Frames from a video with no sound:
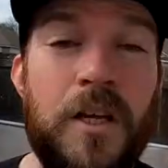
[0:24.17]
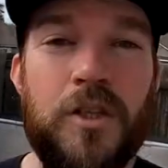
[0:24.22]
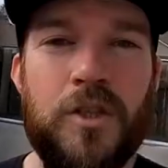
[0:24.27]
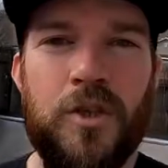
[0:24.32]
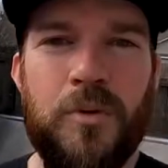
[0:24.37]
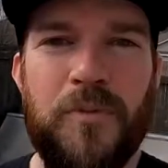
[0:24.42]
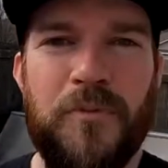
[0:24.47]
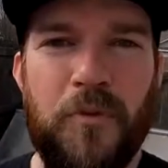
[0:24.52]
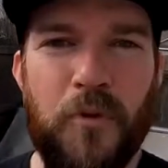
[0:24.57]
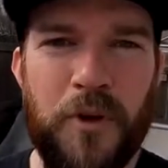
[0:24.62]

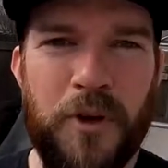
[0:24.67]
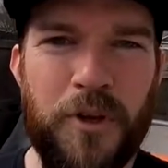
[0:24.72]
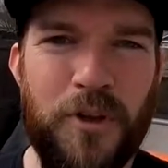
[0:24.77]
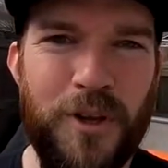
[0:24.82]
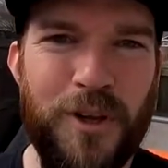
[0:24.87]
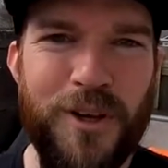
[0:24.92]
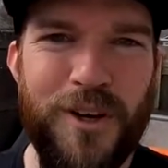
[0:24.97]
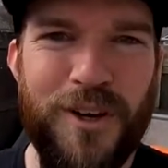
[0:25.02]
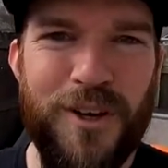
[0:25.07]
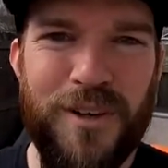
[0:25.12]
So before you
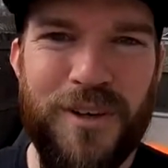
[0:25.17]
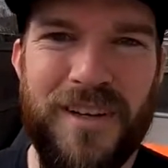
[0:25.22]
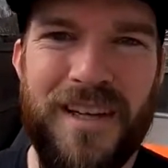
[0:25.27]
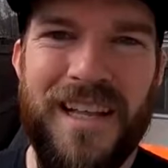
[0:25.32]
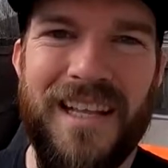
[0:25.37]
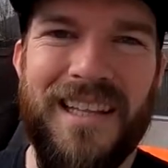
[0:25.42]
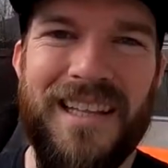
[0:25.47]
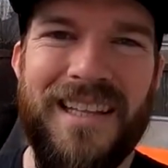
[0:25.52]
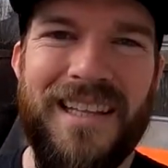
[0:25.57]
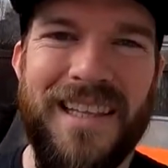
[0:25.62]
learn
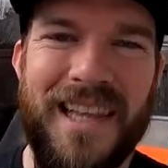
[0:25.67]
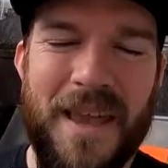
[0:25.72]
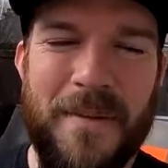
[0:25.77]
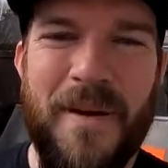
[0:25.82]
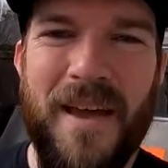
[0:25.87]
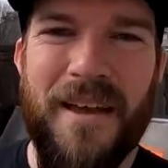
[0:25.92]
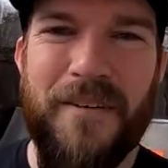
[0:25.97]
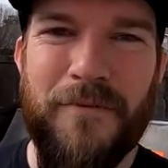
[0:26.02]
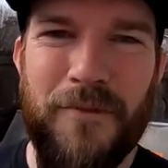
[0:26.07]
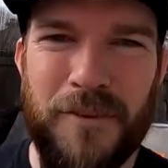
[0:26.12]

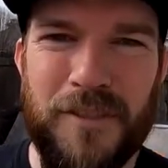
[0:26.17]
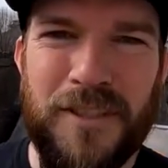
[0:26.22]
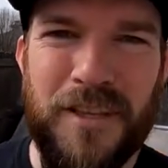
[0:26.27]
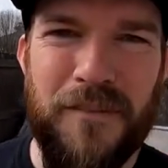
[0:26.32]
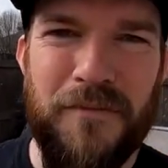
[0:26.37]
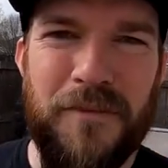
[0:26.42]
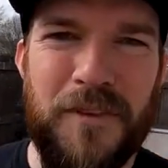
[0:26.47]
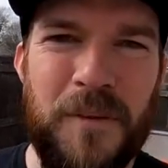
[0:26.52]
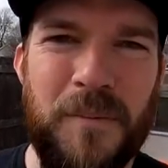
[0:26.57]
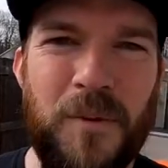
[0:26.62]
layback
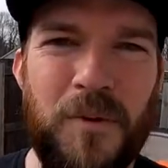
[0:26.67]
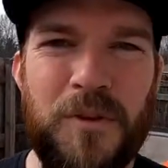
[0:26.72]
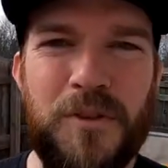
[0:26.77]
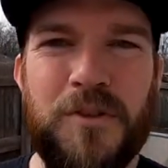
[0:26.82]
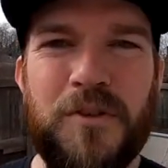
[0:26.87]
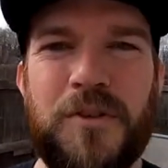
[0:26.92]
frontside feebles,